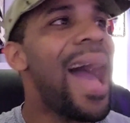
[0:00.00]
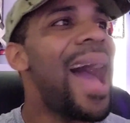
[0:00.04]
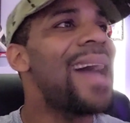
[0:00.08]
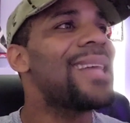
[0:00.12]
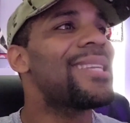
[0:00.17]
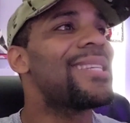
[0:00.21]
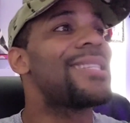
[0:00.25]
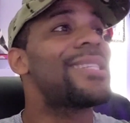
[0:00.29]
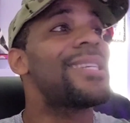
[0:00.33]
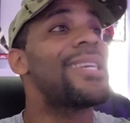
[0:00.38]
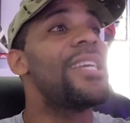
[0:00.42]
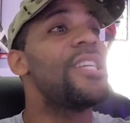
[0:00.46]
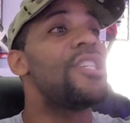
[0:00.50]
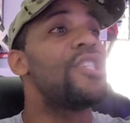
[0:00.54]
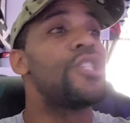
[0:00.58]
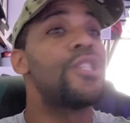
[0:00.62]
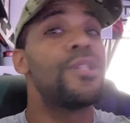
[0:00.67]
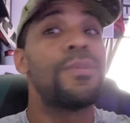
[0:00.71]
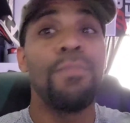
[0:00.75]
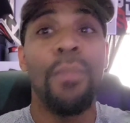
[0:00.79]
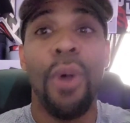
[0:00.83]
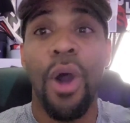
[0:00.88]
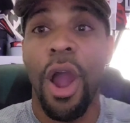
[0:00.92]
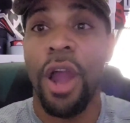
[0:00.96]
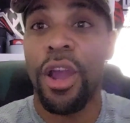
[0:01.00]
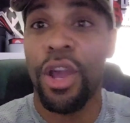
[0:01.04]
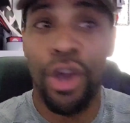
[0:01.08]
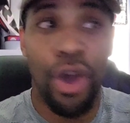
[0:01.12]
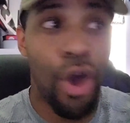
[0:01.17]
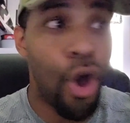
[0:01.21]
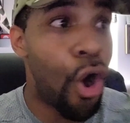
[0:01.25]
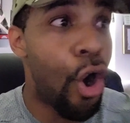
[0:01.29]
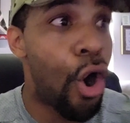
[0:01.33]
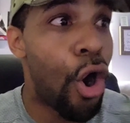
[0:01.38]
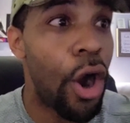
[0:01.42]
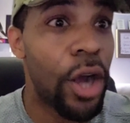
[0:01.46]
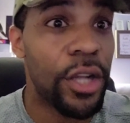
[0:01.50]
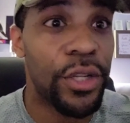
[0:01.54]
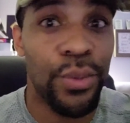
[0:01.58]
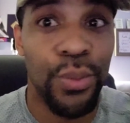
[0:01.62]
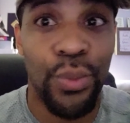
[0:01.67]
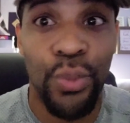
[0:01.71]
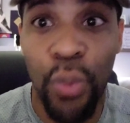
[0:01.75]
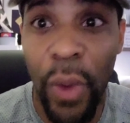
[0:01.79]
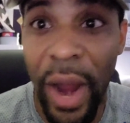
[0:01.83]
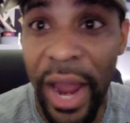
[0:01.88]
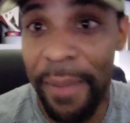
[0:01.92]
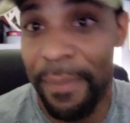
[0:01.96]
I seen smart cars
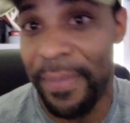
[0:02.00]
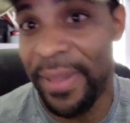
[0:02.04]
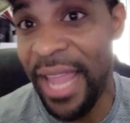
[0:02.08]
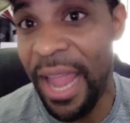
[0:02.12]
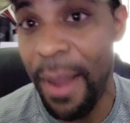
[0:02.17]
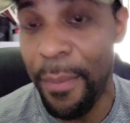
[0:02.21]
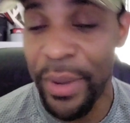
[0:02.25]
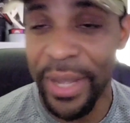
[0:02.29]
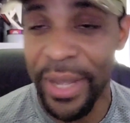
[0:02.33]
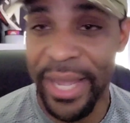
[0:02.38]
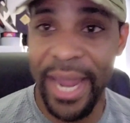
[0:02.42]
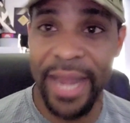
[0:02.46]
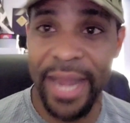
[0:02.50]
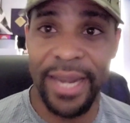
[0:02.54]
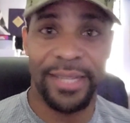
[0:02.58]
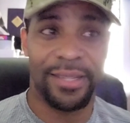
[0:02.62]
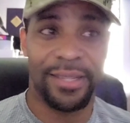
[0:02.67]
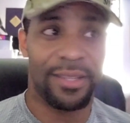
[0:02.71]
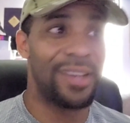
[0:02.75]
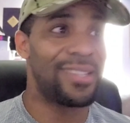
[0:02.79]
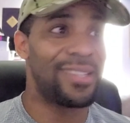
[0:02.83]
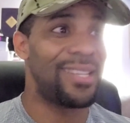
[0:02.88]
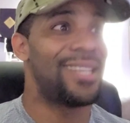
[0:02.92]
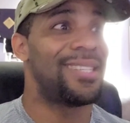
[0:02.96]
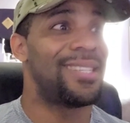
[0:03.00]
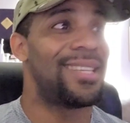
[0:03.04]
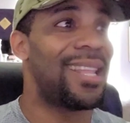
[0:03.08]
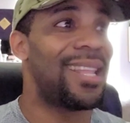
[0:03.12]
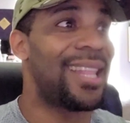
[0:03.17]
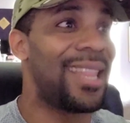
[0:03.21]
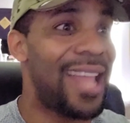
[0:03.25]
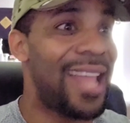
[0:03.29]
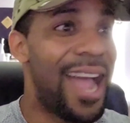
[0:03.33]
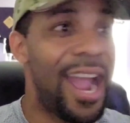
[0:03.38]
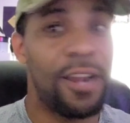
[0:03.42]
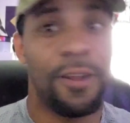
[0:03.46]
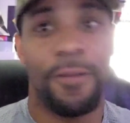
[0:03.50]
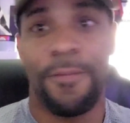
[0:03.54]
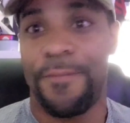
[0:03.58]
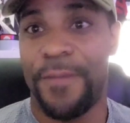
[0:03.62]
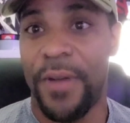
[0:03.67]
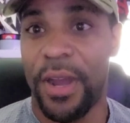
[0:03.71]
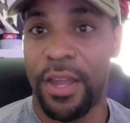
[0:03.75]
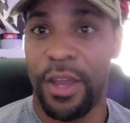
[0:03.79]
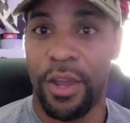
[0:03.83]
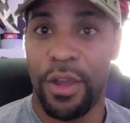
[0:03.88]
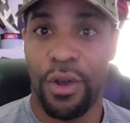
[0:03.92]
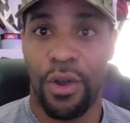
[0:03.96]
rape Lamborghinis because it's a lighter
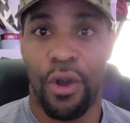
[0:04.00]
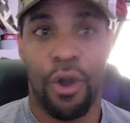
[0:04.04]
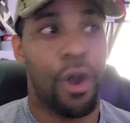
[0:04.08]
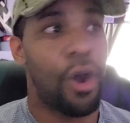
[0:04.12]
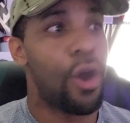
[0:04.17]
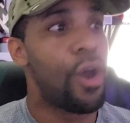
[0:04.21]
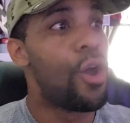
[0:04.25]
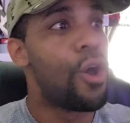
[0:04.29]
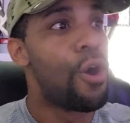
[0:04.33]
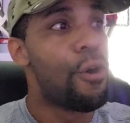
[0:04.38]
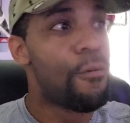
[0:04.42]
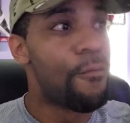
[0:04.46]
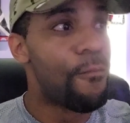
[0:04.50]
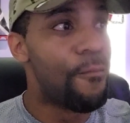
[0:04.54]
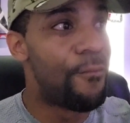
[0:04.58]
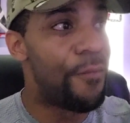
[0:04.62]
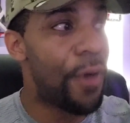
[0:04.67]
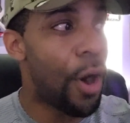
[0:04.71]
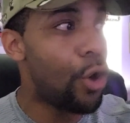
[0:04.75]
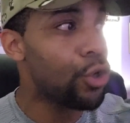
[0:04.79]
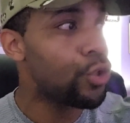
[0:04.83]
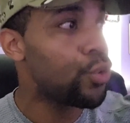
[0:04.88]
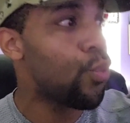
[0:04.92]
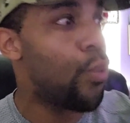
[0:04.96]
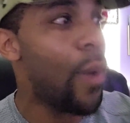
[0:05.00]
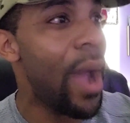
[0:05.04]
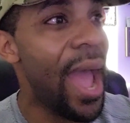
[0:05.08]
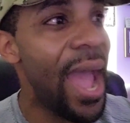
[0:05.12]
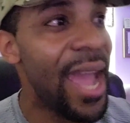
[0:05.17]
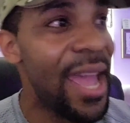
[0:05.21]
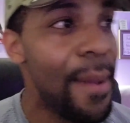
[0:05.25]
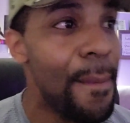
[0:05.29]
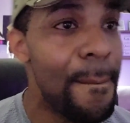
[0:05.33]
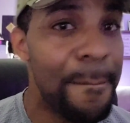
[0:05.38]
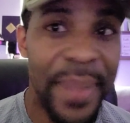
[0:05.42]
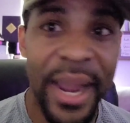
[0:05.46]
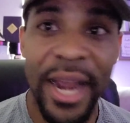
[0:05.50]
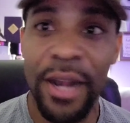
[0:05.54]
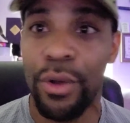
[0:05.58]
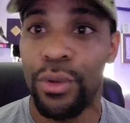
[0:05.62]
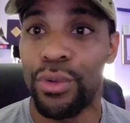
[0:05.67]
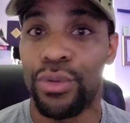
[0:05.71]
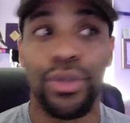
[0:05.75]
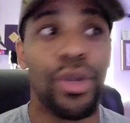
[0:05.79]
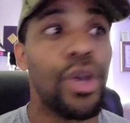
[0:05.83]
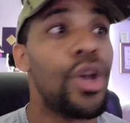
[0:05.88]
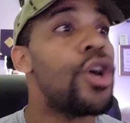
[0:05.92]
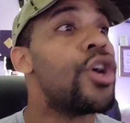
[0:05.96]
fucking car. Volkswagen
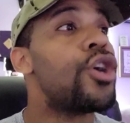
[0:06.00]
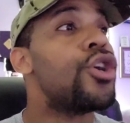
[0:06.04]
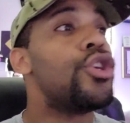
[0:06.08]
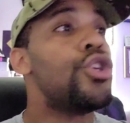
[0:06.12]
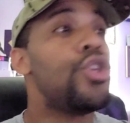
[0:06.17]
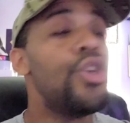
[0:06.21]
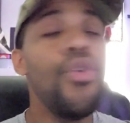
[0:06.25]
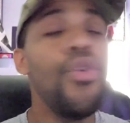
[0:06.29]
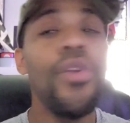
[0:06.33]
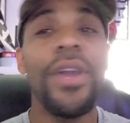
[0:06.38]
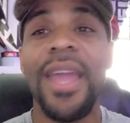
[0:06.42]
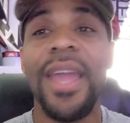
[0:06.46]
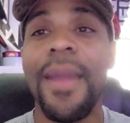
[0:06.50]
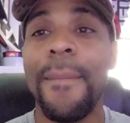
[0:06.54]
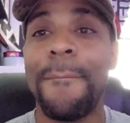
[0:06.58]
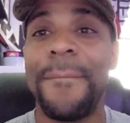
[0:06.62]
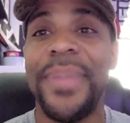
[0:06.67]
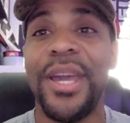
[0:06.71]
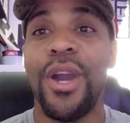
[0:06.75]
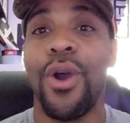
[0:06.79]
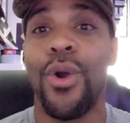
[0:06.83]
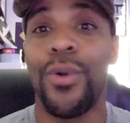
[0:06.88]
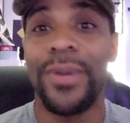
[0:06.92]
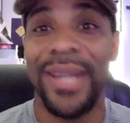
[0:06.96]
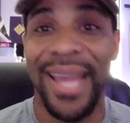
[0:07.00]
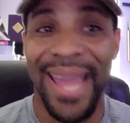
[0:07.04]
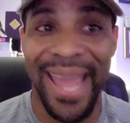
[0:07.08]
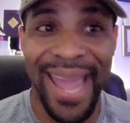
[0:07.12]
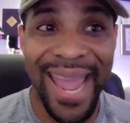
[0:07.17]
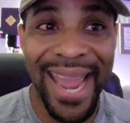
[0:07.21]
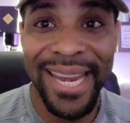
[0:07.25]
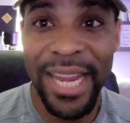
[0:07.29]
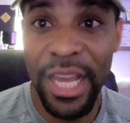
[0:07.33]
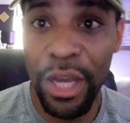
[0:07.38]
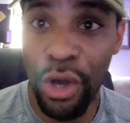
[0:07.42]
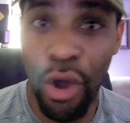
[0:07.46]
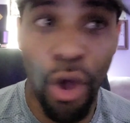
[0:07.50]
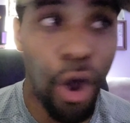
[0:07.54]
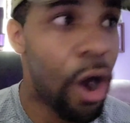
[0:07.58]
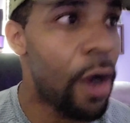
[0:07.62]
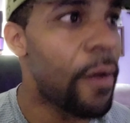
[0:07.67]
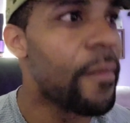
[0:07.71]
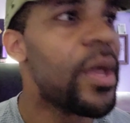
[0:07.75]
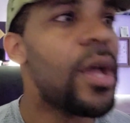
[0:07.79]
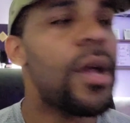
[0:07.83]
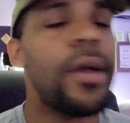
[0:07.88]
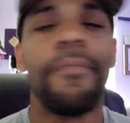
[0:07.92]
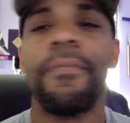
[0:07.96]
Beetles. You can build any
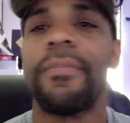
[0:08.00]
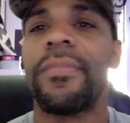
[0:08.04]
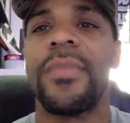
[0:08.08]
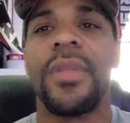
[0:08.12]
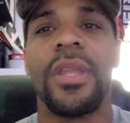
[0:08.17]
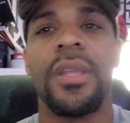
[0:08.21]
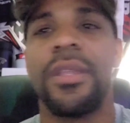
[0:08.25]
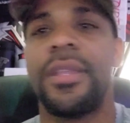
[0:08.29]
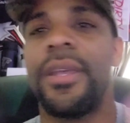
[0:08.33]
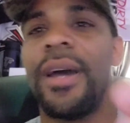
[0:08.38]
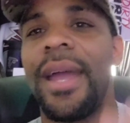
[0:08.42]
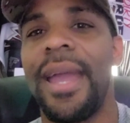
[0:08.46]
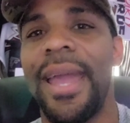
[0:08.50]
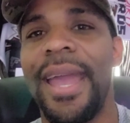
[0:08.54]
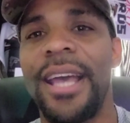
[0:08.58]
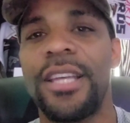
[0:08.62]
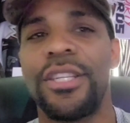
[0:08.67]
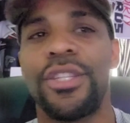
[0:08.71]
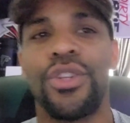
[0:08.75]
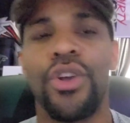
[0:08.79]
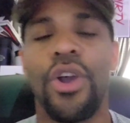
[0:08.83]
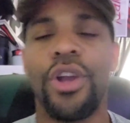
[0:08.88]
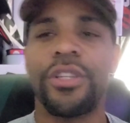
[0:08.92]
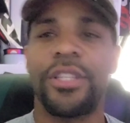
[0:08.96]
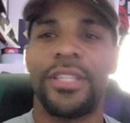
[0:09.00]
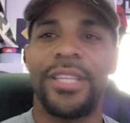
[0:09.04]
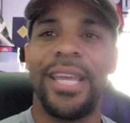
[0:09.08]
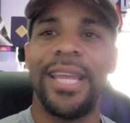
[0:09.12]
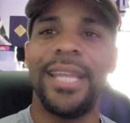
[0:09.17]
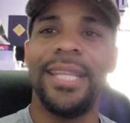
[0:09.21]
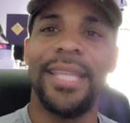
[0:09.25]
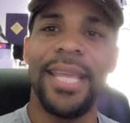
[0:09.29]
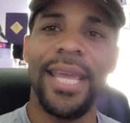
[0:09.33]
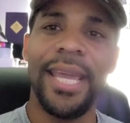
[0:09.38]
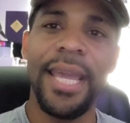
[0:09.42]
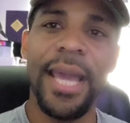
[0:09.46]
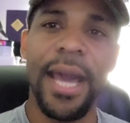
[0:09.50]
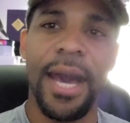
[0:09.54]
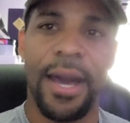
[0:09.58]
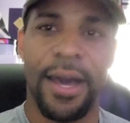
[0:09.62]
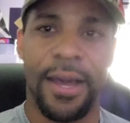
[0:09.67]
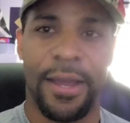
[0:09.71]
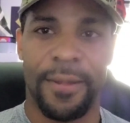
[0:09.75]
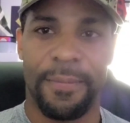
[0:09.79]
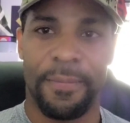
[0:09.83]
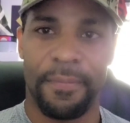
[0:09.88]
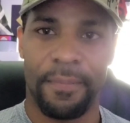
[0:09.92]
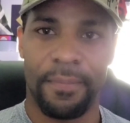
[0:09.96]
car. The SRT
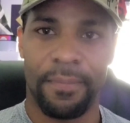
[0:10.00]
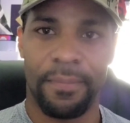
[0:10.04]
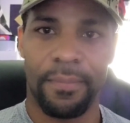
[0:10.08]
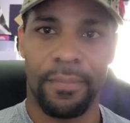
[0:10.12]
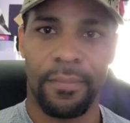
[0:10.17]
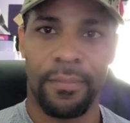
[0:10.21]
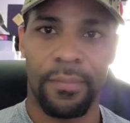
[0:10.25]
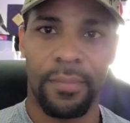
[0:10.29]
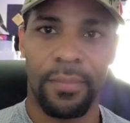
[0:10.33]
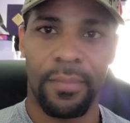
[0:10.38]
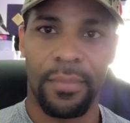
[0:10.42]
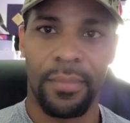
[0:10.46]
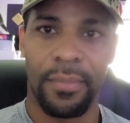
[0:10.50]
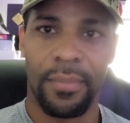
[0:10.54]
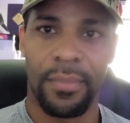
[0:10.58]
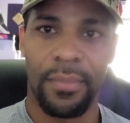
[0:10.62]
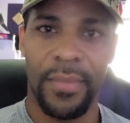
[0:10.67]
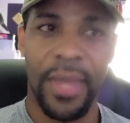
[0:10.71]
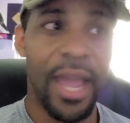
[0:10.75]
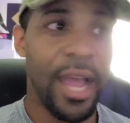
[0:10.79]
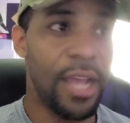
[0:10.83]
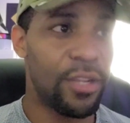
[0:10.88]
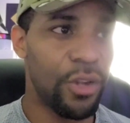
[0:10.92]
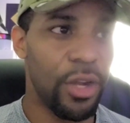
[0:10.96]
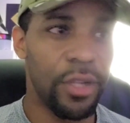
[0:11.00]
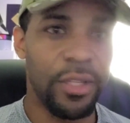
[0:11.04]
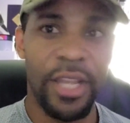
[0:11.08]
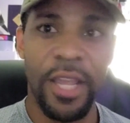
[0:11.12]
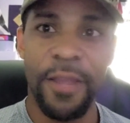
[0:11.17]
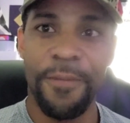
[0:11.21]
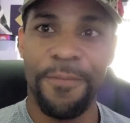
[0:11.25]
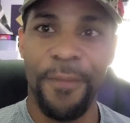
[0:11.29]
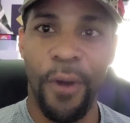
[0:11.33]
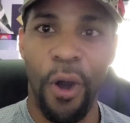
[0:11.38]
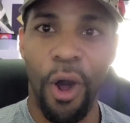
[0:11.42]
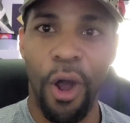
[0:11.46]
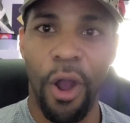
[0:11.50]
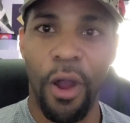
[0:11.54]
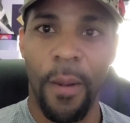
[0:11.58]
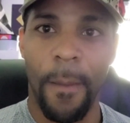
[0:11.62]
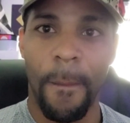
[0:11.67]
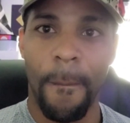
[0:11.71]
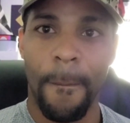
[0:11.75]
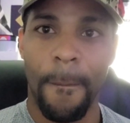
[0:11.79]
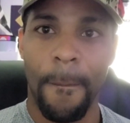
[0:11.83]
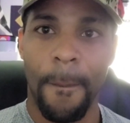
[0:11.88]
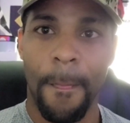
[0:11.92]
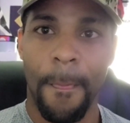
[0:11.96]
Neon. The
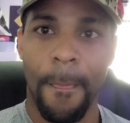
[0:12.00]
SRT4.